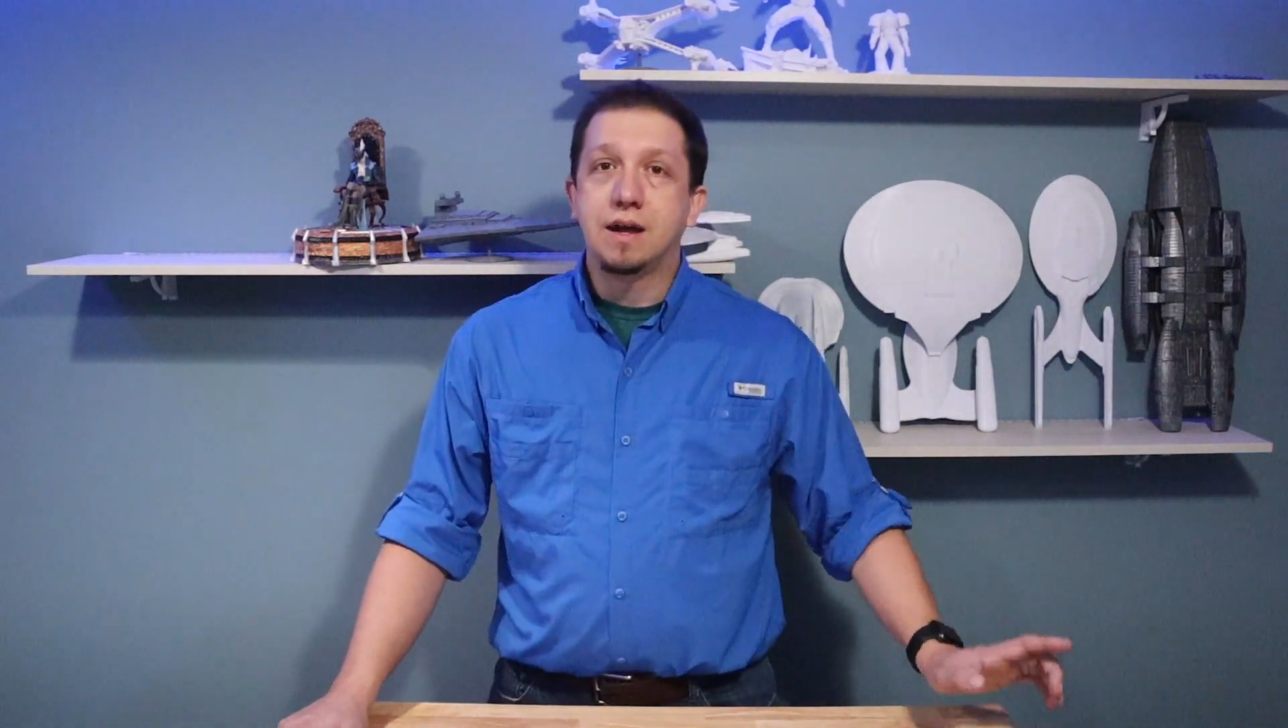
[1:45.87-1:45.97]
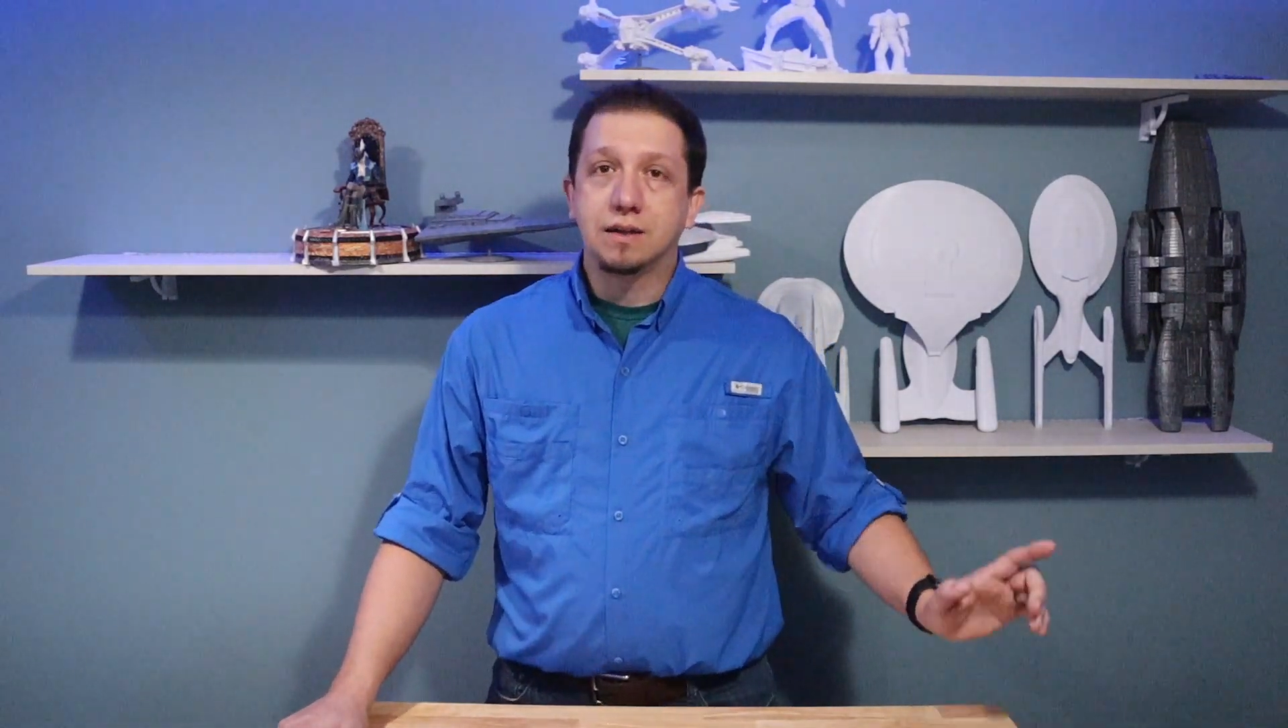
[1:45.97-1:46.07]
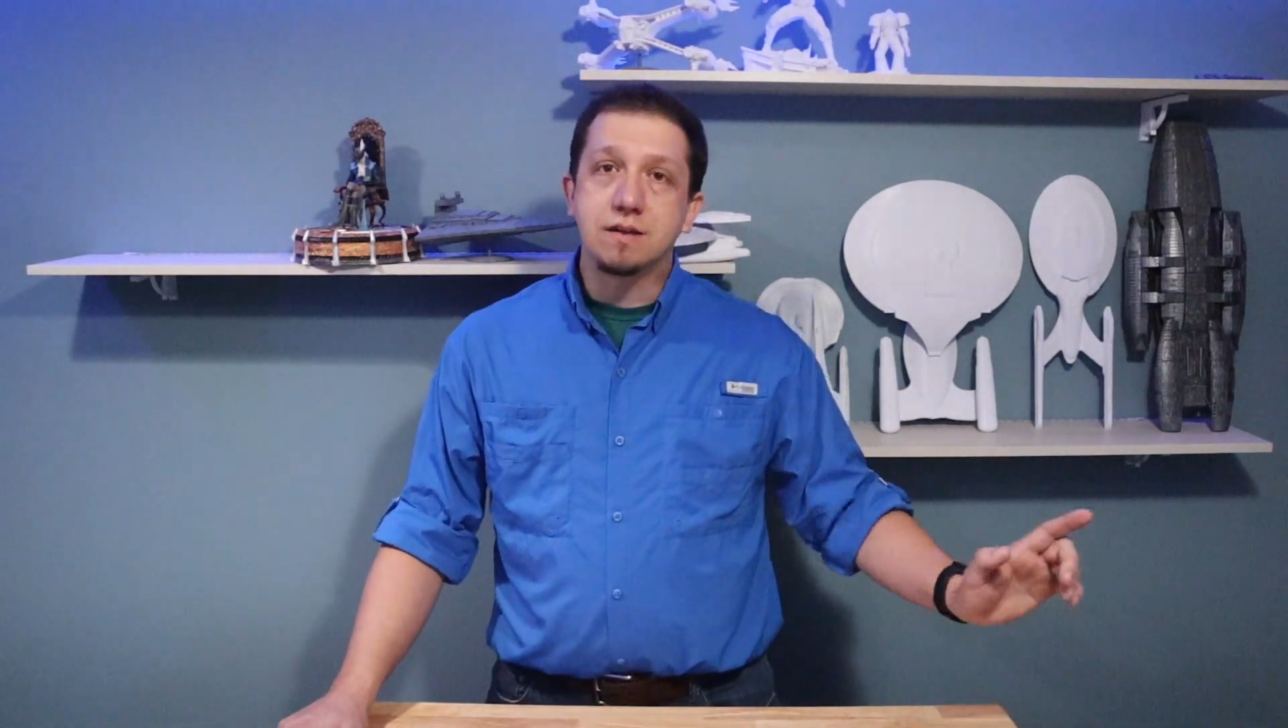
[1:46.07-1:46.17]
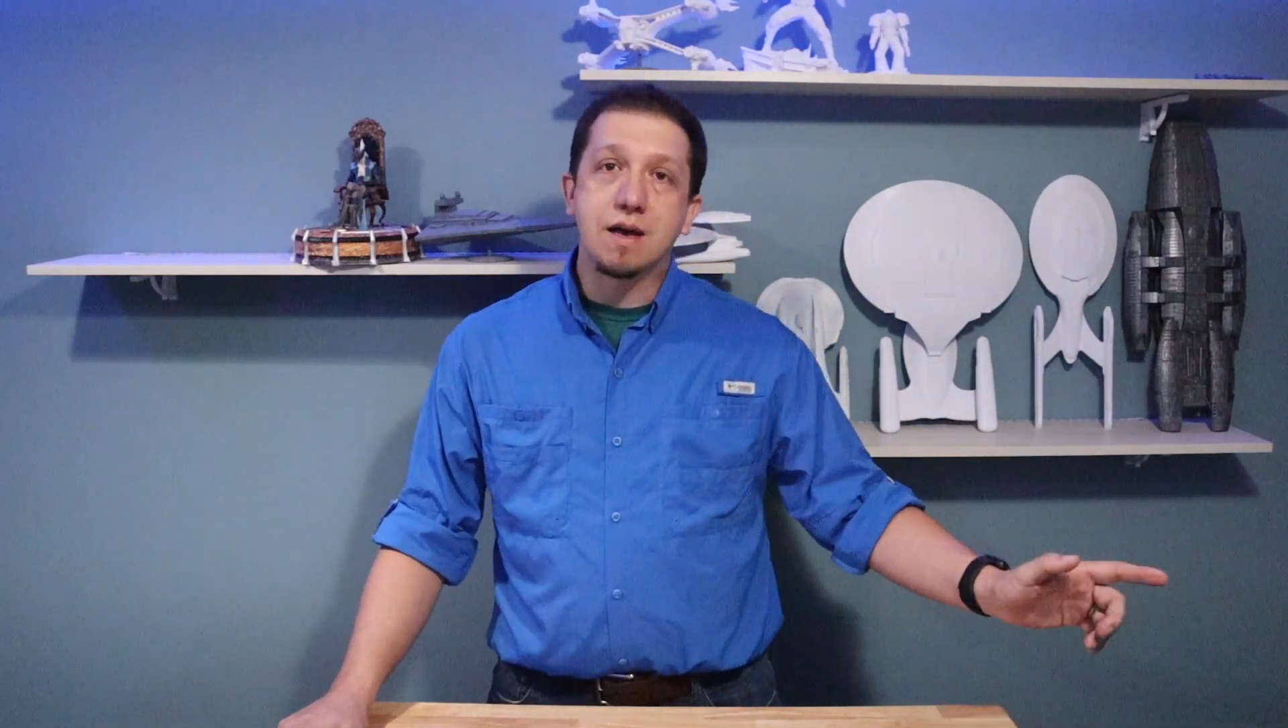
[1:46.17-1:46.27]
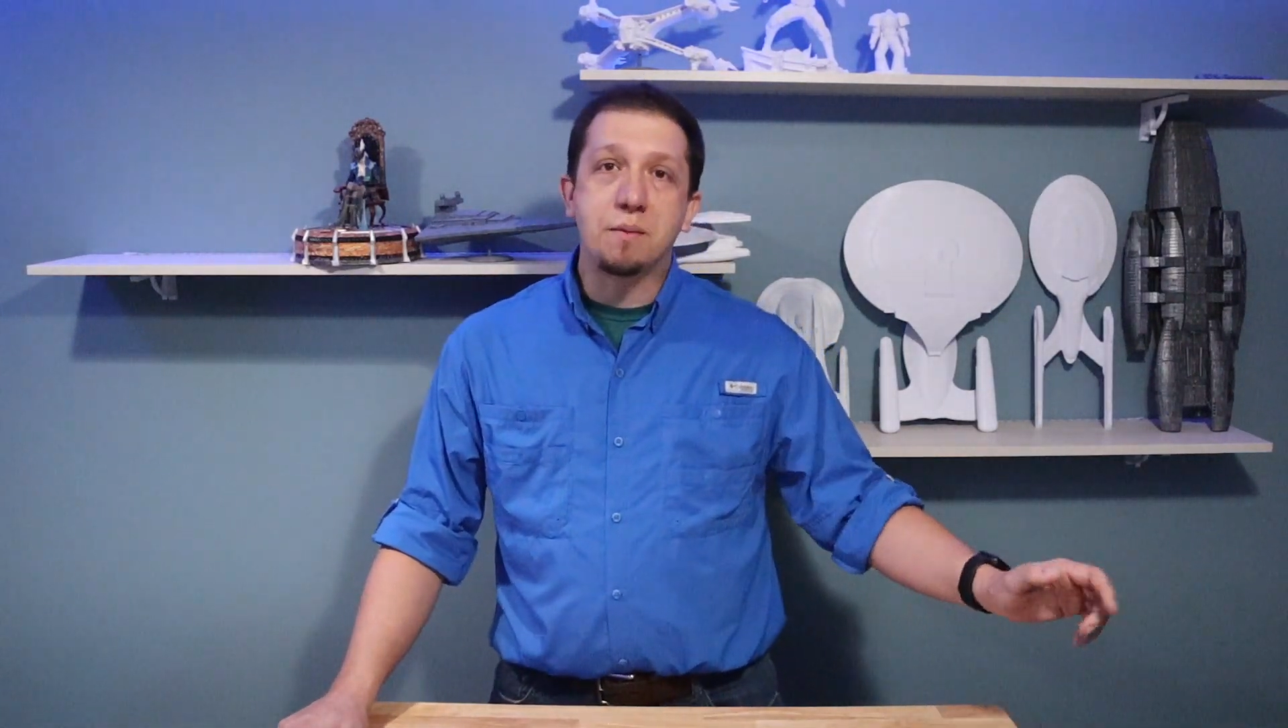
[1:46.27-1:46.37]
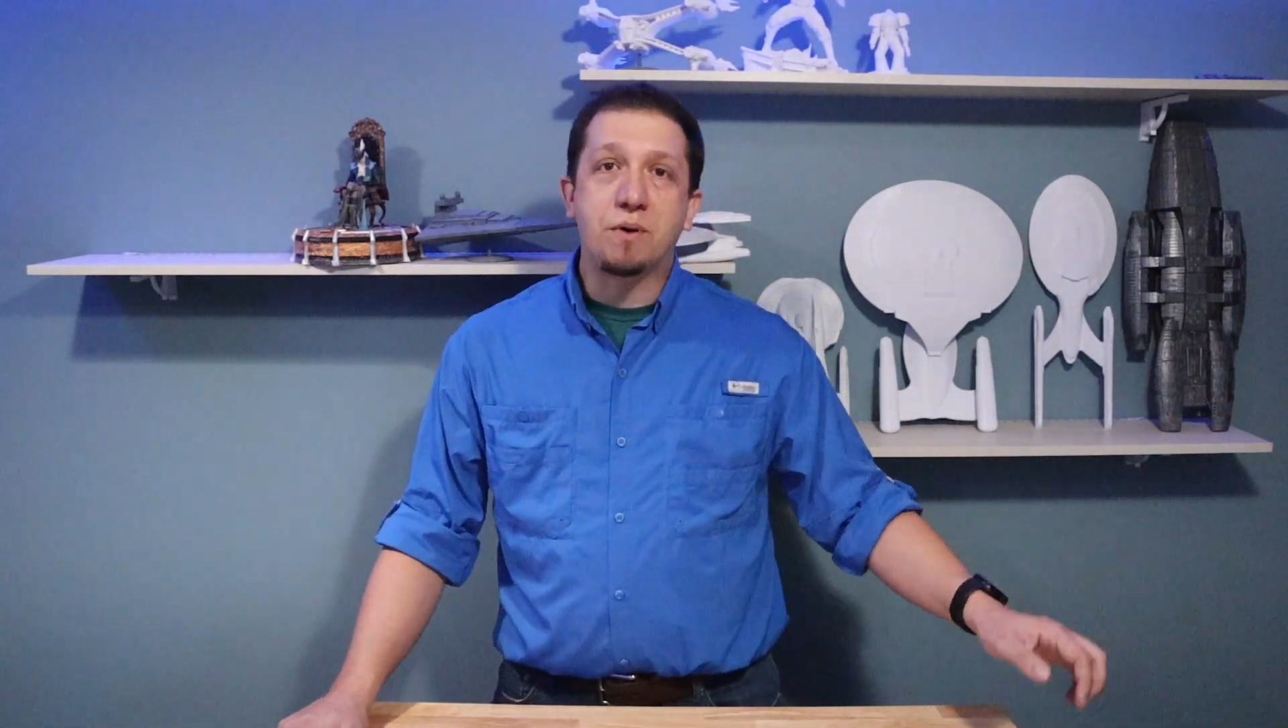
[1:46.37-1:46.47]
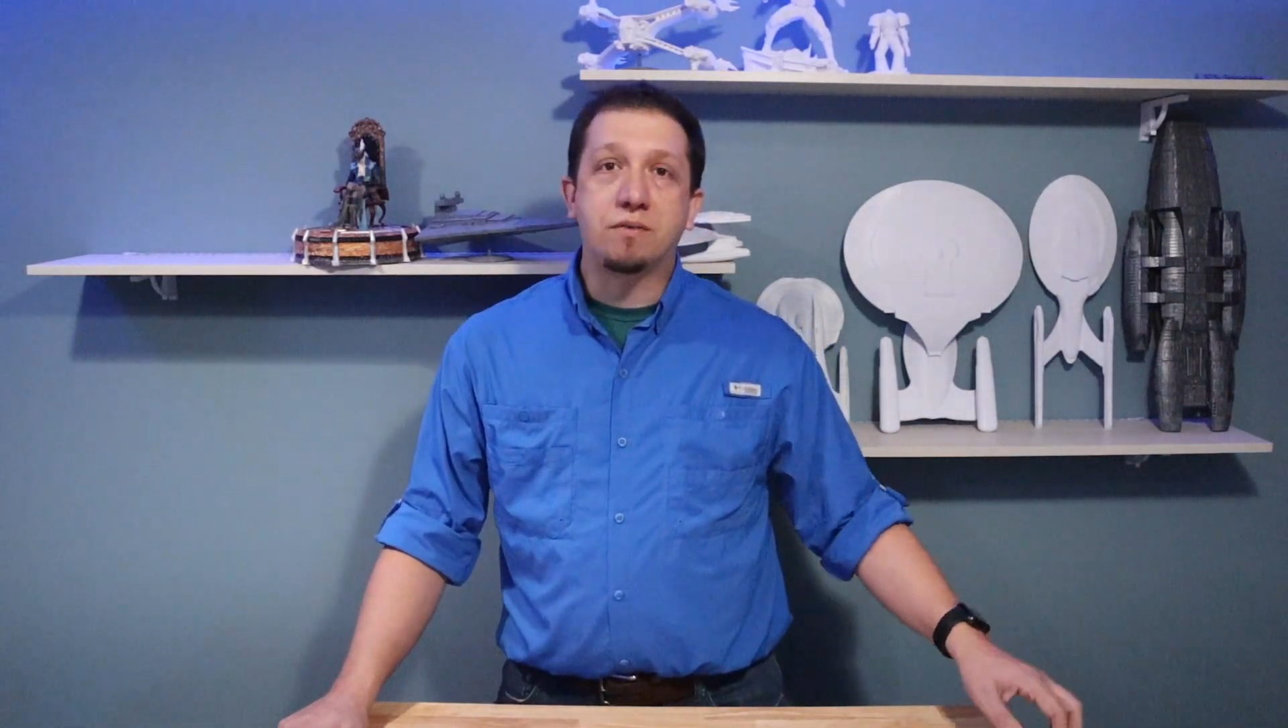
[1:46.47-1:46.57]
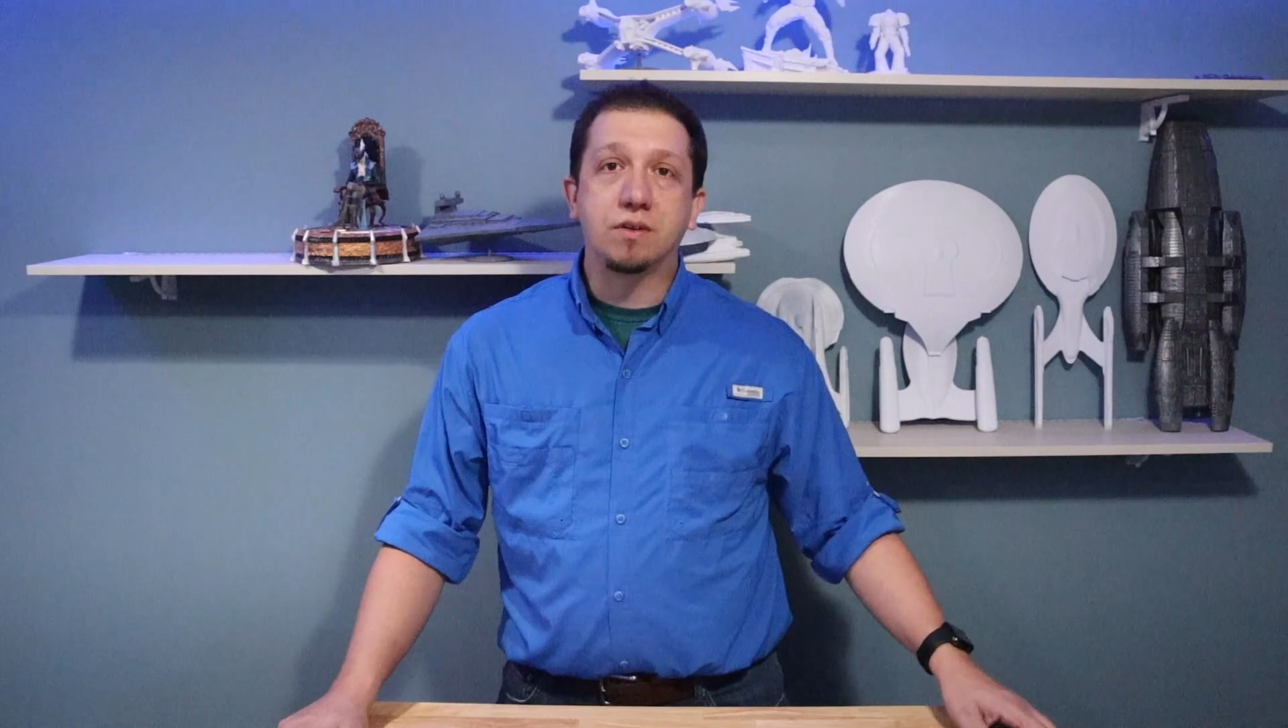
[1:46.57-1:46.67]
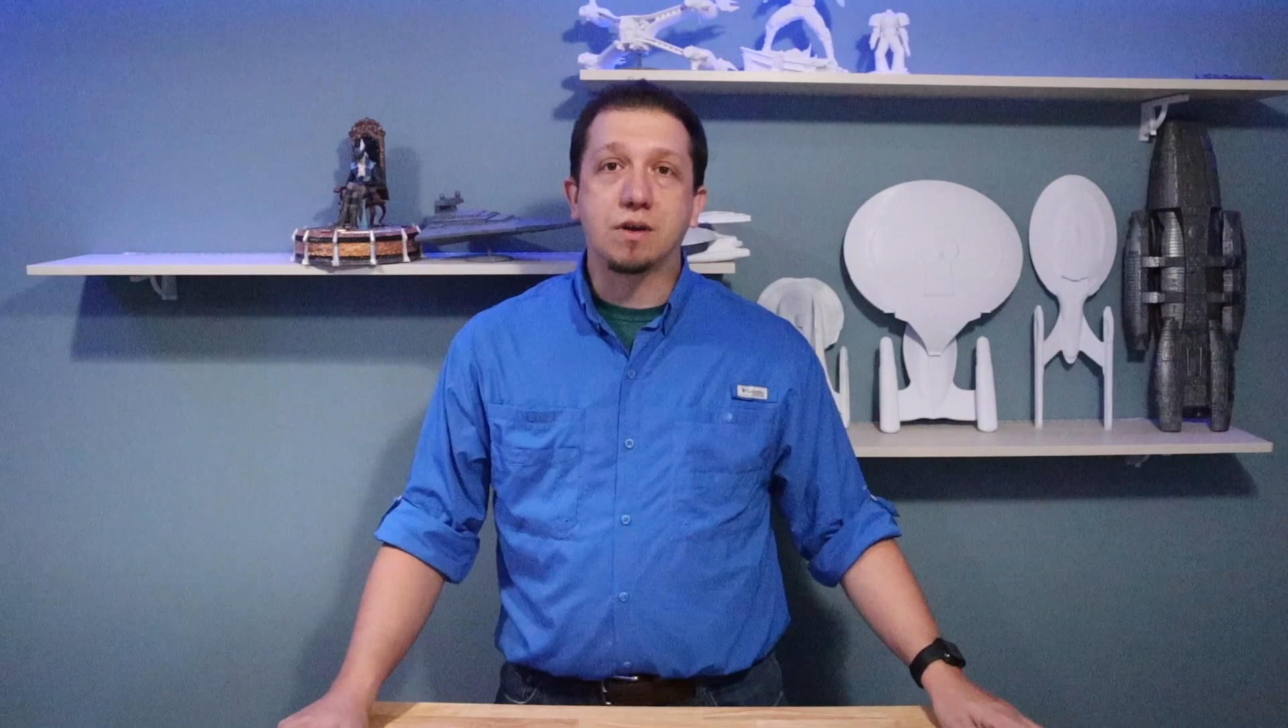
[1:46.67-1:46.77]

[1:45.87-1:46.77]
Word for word: let's hop over to